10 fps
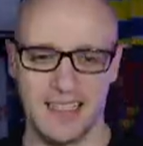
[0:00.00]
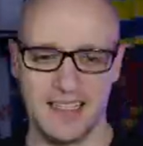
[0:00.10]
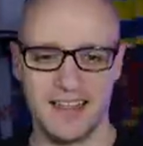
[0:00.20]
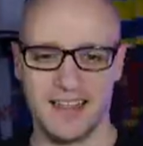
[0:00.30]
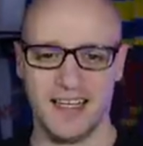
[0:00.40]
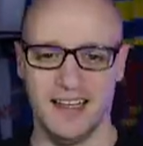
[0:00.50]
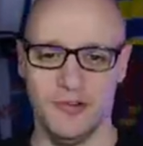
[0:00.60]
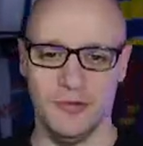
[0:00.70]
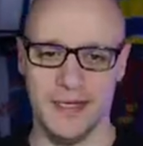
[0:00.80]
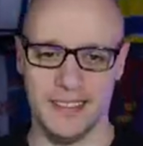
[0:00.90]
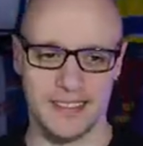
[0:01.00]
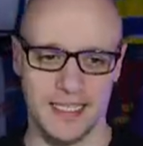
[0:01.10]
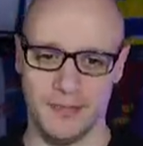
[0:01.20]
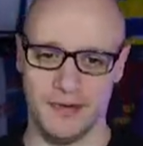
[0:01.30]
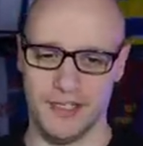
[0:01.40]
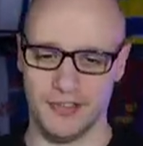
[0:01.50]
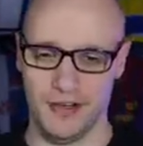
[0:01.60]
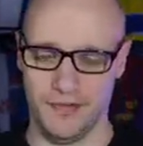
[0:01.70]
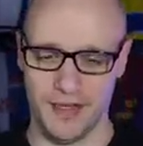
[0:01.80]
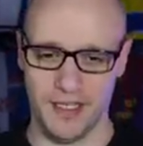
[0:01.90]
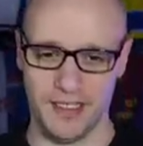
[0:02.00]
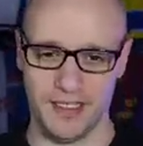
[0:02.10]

Oh, I'll always celebrate a trophy.